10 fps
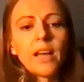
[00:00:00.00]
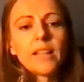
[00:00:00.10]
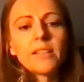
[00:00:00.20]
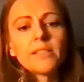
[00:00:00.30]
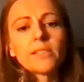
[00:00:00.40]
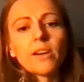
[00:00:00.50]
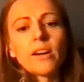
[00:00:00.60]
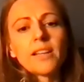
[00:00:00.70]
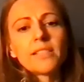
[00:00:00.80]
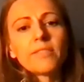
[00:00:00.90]
and the
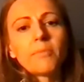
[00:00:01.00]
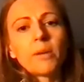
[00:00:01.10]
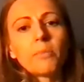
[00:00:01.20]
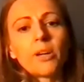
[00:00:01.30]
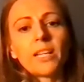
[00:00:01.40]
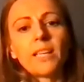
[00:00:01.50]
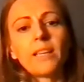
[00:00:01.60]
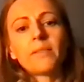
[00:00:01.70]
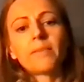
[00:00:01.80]
size of my body.